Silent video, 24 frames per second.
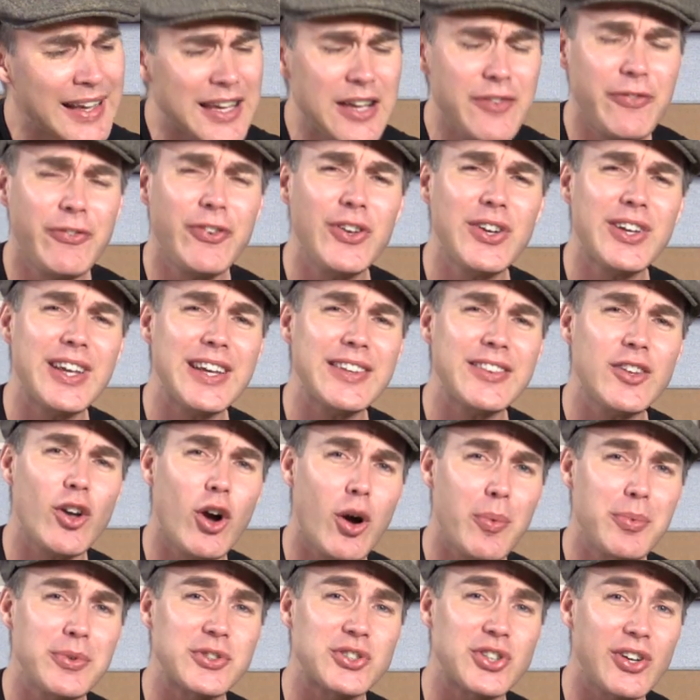If you get the
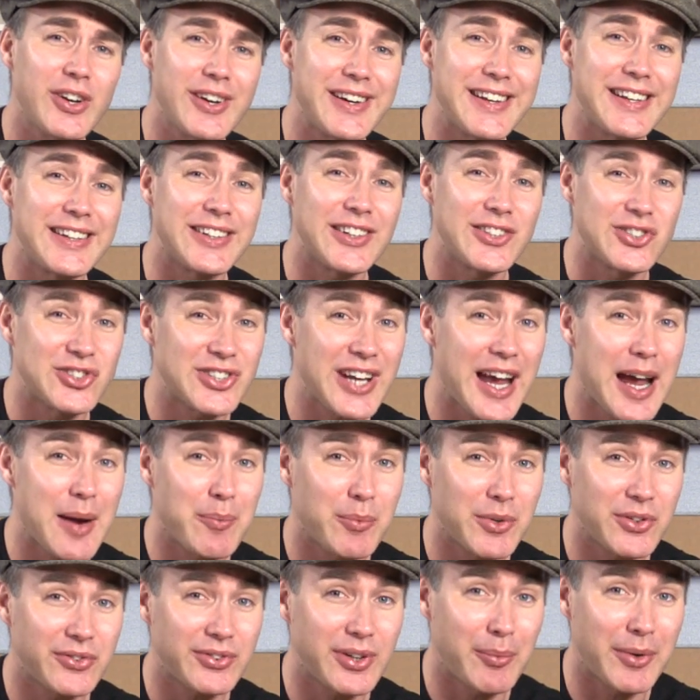opportunity to jam
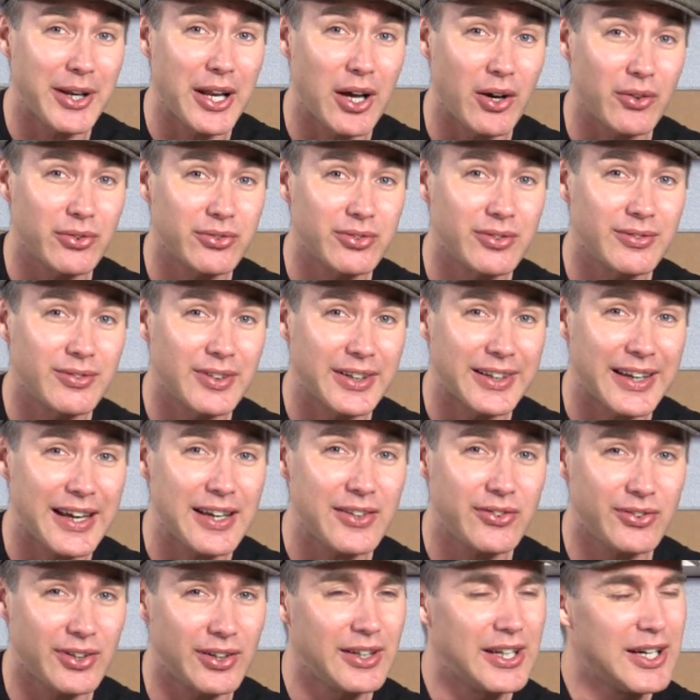with someone else,
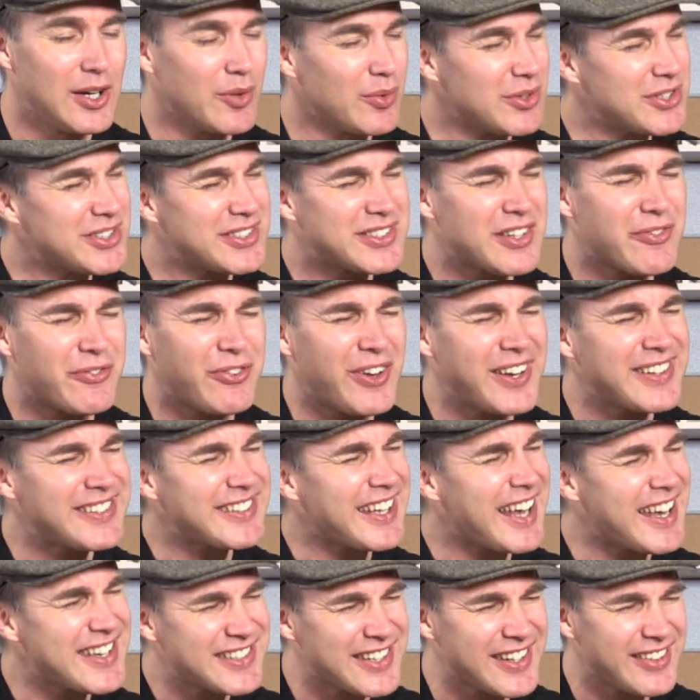okay, so, which is a
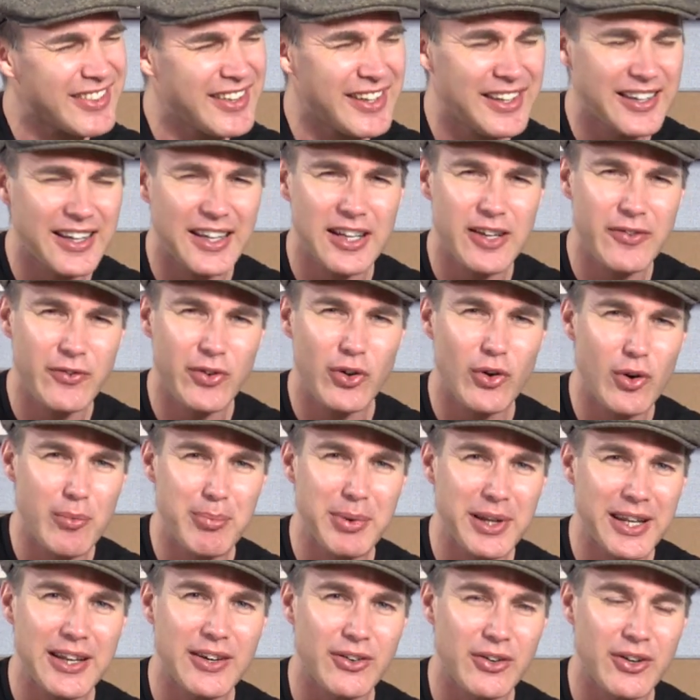fantastic thing, again, if you're a
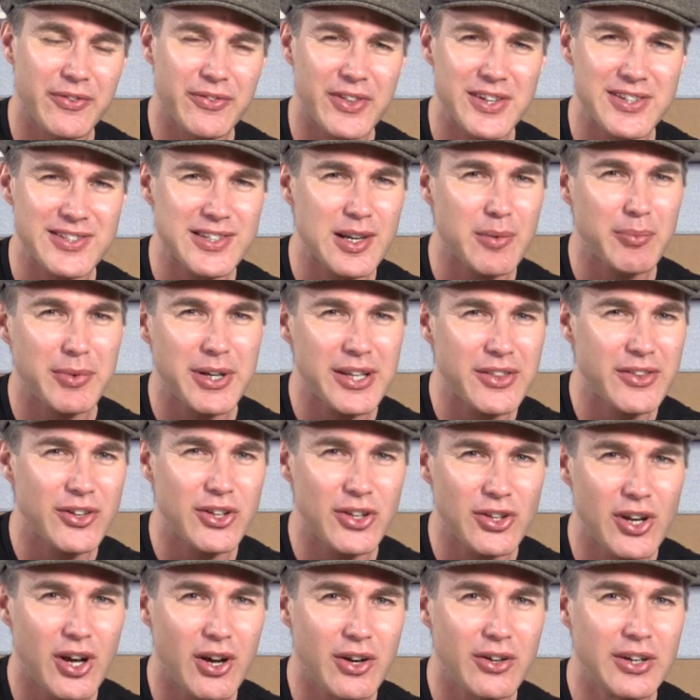beginner, if there's somebody that
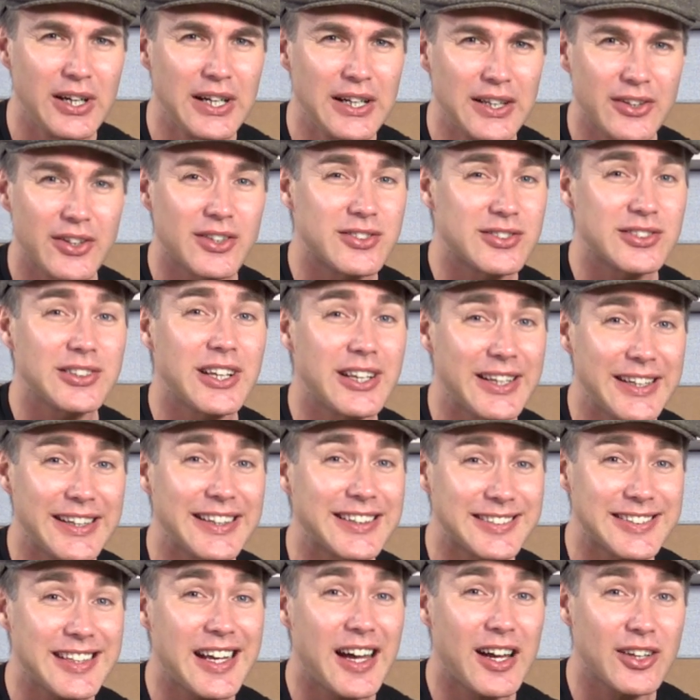you know that's learning
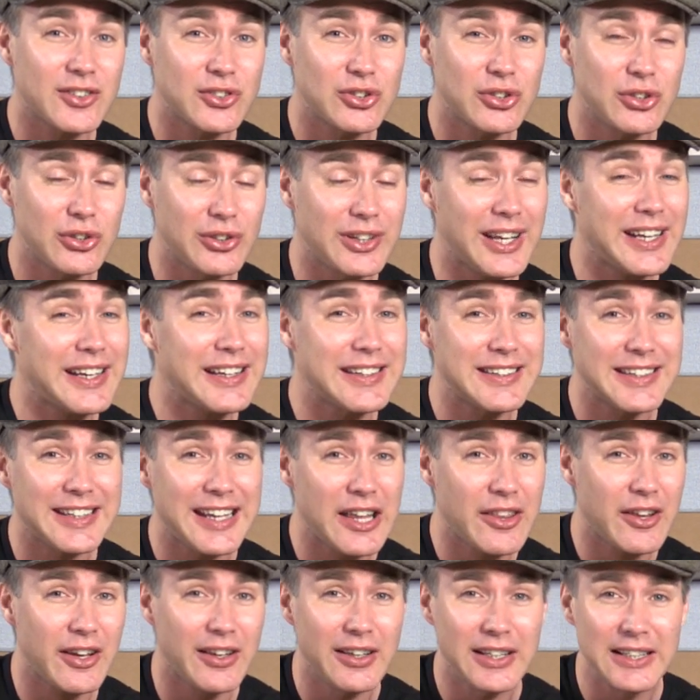guitar too, getting
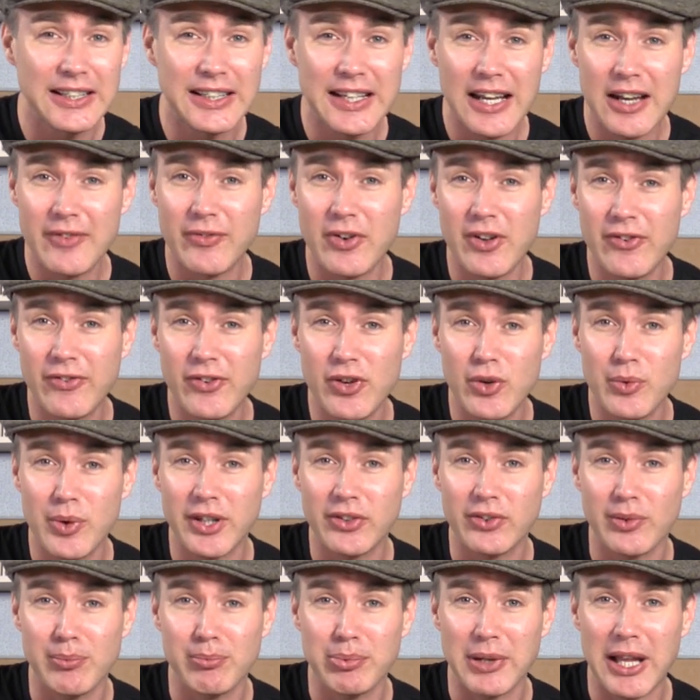together every few
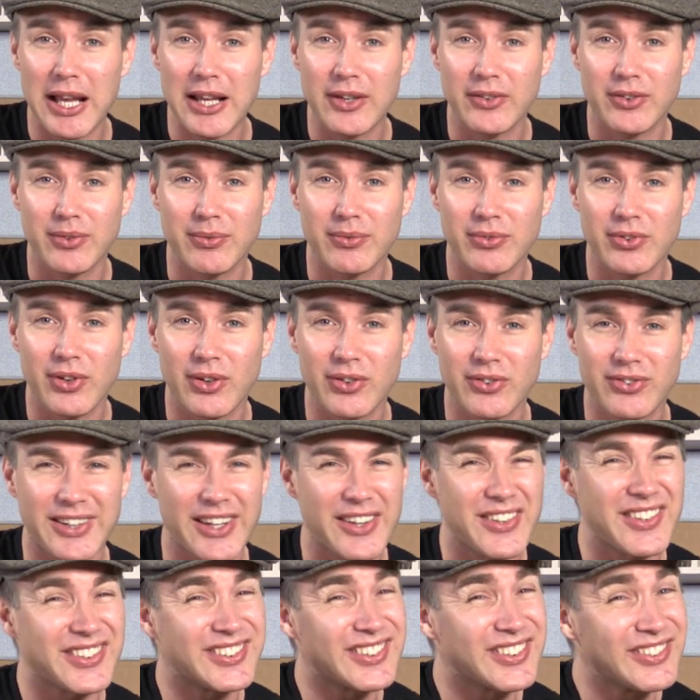weeks and playing some songs
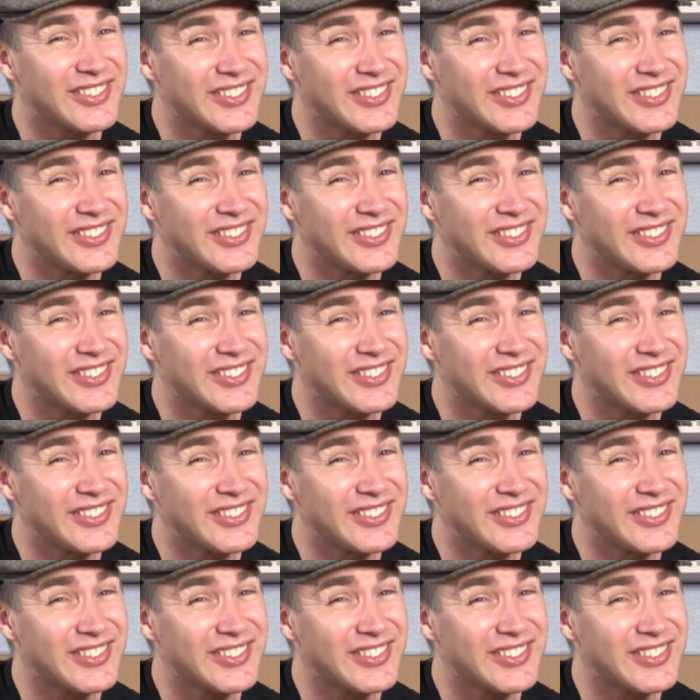together is a